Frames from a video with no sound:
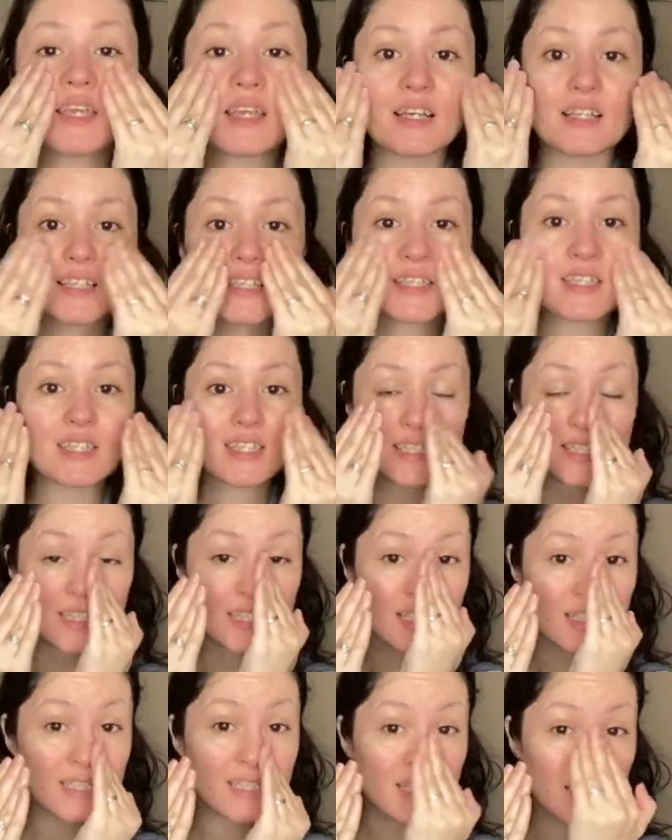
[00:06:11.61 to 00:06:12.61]

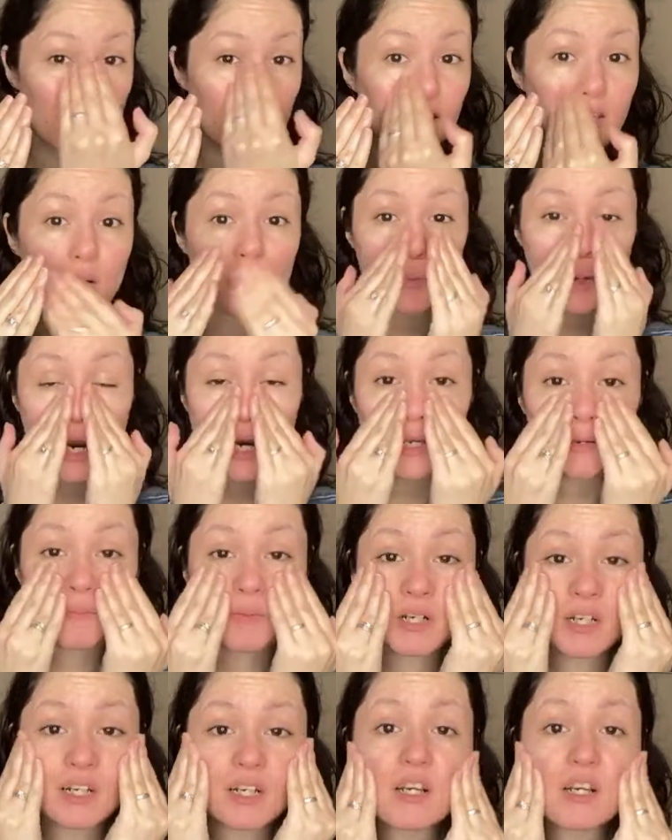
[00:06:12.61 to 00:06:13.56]
consistency in the primer,